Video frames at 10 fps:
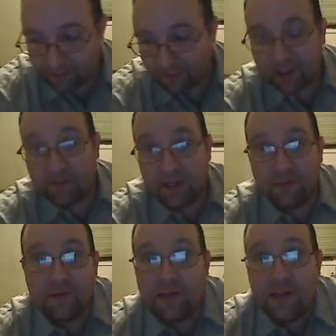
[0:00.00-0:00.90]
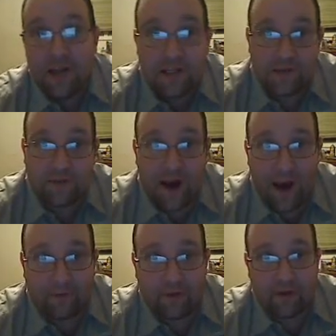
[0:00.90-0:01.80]
I think I've only talked to him
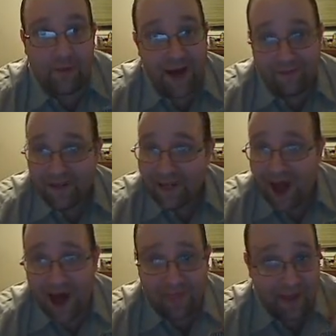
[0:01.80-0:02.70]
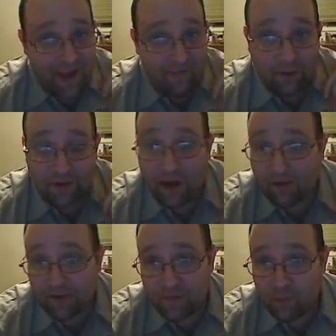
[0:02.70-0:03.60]
once, you know, messaged him on, on
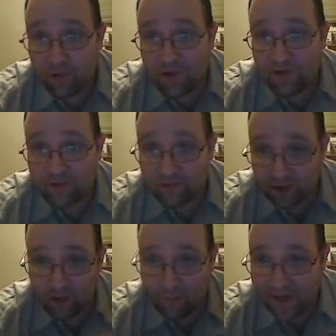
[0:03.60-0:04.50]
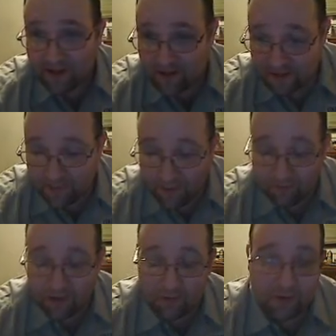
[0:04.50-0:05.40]
YouTube once. I think he mentioned something about being
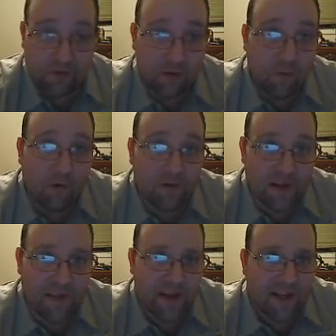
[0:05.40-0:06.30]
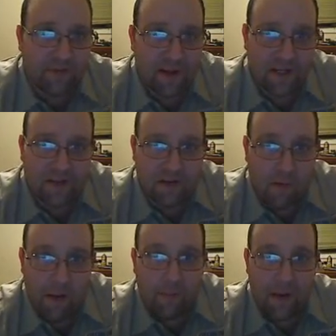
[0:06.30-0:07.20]
from Harlan County, Kentucky,
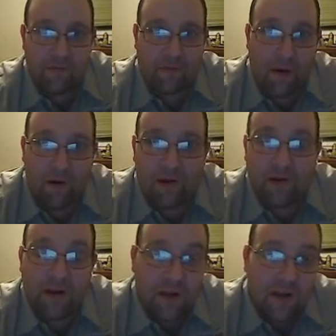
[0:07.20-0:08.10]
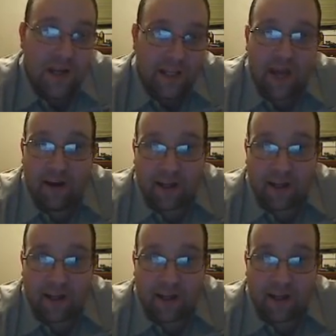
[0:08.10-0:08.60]
and I think I messaged him about that.